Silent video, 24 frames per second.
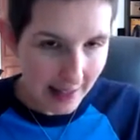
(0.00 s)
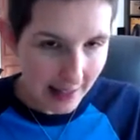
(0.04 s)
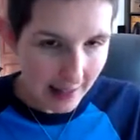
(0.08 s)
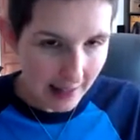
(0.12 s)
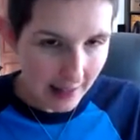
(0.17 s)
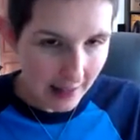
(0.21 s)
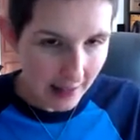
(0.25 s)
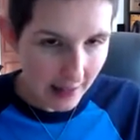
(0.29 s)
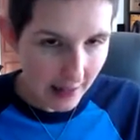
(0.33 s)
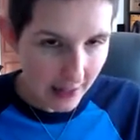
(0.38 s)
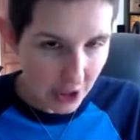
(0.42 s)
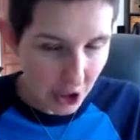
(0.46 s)

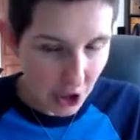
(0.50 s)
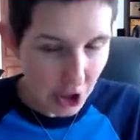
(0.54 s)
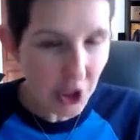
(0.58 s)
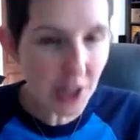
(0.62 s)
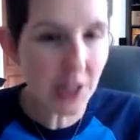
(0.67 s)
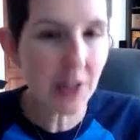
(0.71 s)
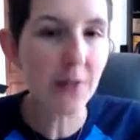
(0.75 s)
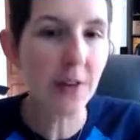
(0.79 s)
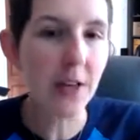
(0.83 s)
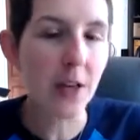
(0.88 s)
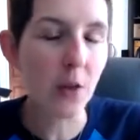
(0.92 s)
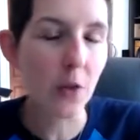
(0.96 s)

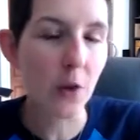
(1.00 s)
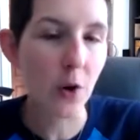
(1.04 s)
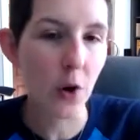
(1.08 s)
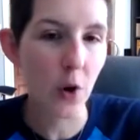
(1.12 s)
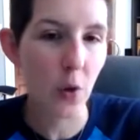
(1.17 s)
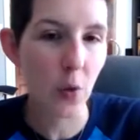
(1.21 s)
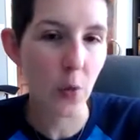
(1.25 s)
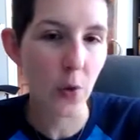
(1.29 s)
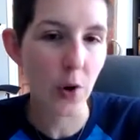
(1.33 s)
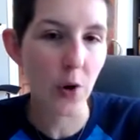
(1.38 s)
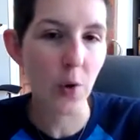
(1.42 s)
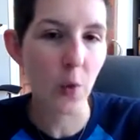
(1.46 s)
achieving the
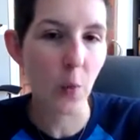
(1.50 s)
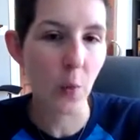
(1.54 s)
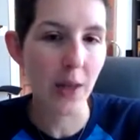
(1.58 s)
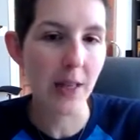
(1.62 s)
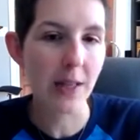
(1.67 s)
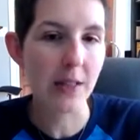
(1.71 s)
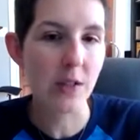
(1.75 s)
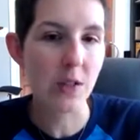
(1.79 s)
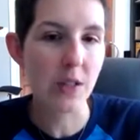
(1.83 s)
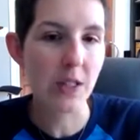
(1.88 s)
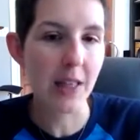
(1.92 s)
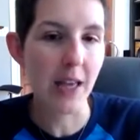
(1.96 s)
career
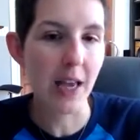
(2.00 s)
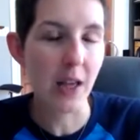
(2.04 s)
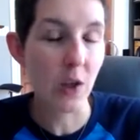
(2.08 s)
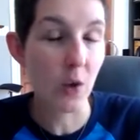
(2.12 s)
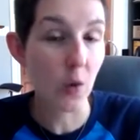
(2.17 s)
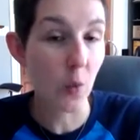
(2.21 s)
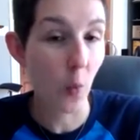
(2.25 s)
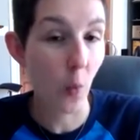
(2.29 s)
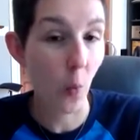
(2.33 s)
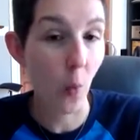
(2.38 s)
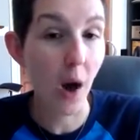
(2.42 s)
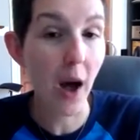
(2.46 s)
wins that
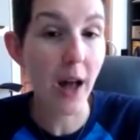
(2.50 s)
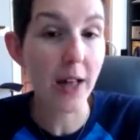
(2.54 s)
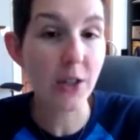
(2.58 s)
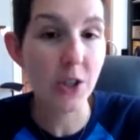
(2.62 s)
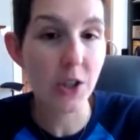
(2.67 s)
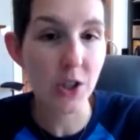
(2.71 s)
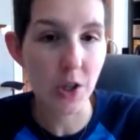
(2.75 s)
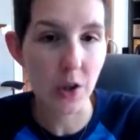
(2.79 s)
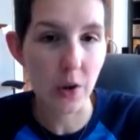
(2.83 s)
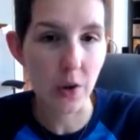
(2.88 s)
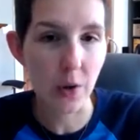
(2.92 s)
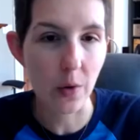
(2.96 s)
you want
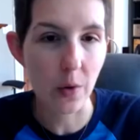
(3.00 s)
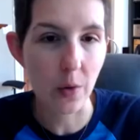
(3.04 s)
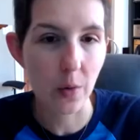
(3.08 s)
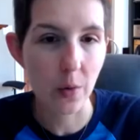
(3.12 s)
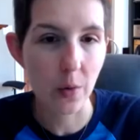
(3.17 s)
to,